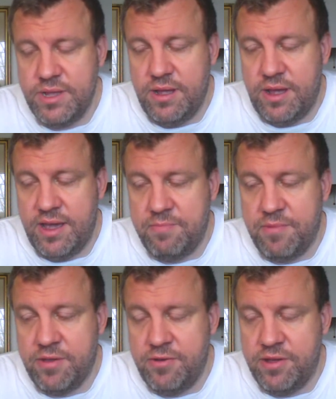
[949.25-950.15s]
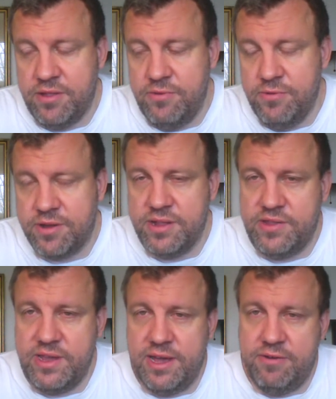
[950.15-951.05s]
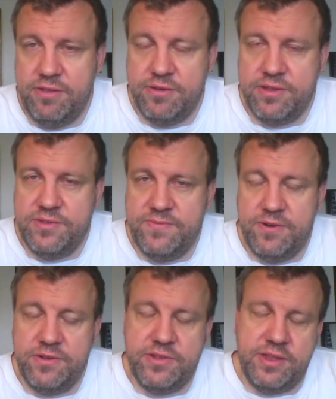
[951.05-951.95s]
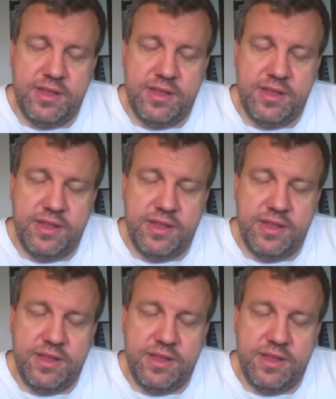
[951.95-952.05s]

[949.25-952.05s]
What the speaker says: I'm going to look and see how it looks first,